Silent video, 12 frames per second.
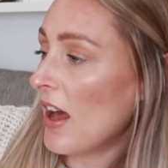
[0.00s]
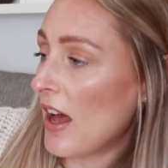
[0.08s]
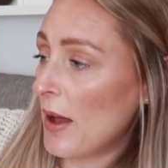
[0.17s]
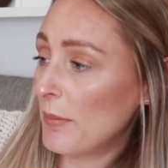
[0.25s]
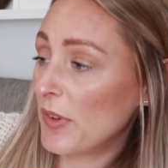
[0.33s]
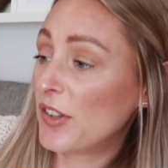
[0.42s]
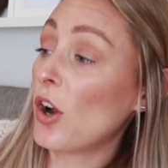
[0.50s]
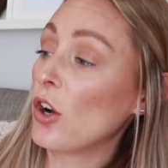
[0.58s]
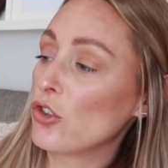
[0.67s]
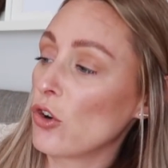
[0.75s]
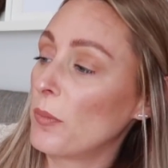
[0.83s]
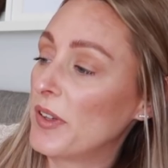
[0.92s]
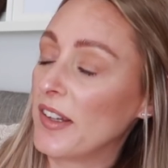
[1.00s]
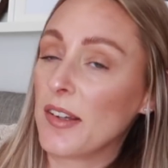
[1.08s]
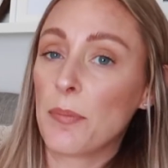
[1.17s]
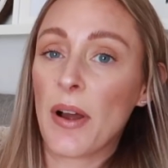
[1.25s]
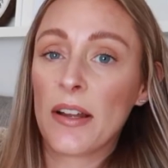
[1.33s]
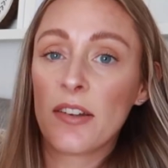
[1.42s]
Um, Star Drops is the
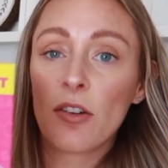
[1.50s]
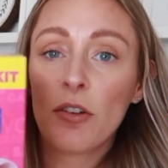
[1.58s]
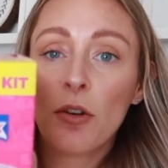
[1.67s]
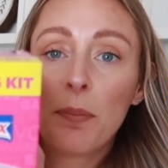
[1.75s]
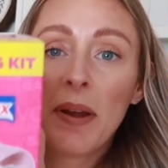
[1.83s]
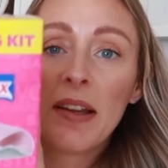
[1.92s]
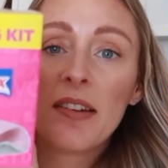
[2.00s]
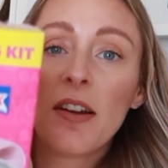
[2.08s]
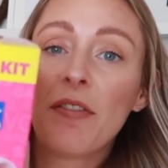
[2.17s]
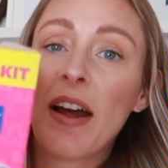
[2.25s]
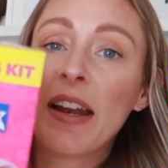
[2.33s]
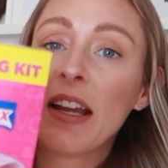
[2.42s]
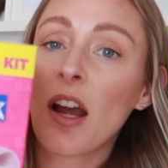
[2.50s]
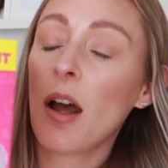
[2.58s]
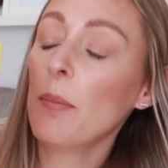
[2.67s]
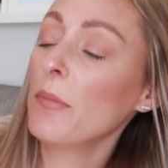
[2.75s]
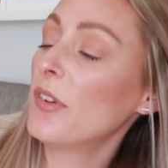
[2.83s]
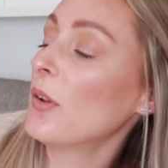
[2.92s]
brand, sorry, not Pink Stuff. And it
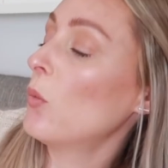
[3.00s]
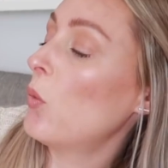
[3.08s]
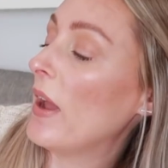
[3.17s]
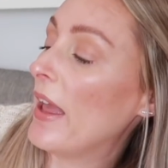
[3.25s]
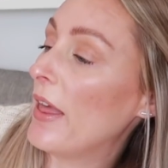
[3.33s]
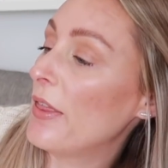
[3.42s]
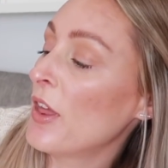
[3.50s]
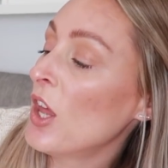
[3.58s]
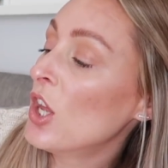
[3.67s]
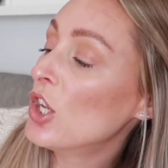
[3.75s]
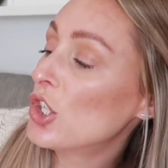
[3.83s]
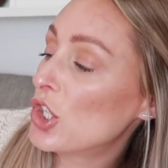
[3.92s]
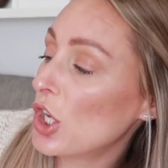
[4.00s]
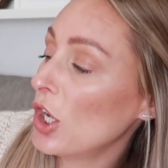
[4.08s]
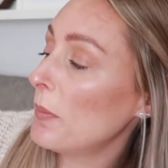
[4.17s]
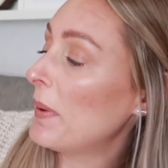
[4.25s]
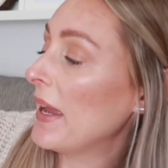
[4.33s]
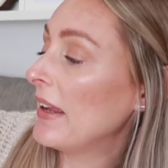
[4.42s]
comes with
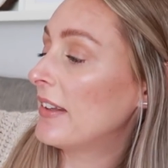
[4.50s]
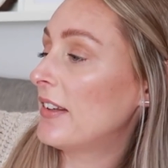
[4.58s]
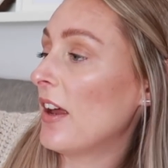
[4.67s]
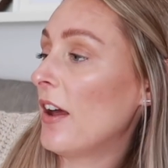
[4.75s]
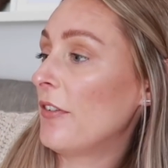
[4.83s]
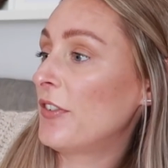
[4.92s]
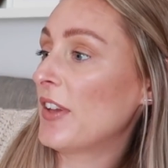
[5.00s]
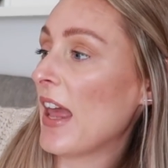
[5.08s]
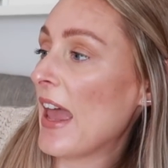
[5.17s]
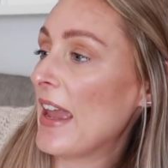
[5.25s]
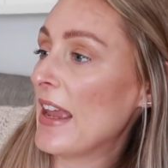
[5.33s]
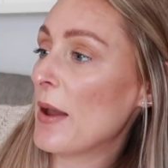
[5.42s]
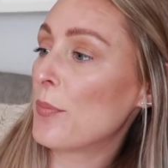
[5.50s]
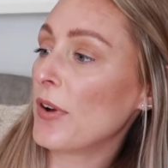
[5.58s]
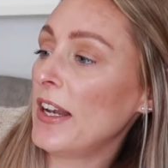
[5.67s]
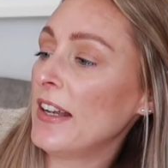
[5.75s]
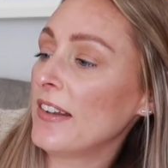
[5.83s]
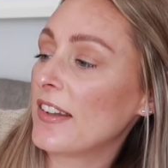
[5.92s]
two Pink Stuffs, a
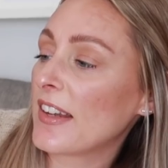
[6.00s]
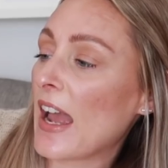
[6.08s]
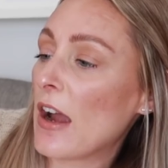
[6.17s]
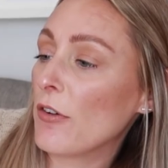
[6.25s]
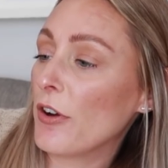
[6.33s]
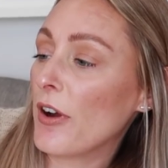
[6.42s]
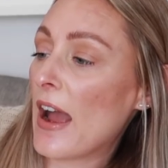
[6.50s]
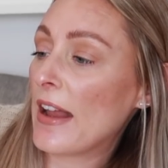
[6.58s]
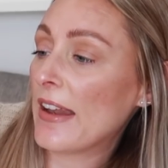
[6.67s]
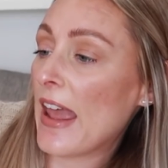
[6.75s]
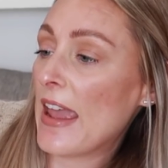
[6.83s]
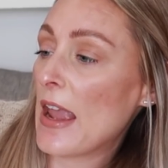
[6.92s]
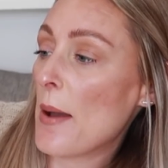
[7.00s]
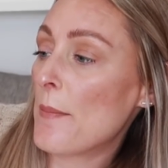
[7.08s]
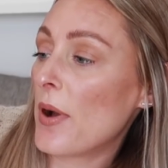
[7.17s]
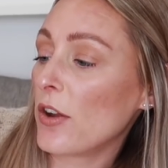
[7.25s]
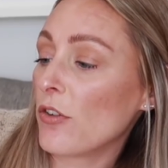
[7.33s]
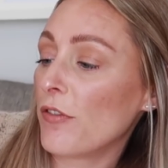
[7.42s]
brilliant scourer and a
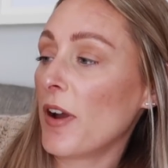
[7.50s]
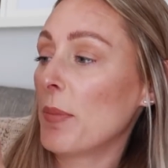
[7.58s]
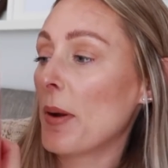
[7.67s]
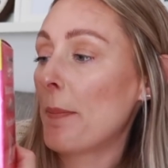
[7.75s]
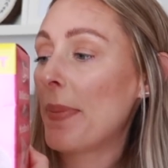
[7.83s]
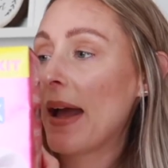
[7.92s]
microfiber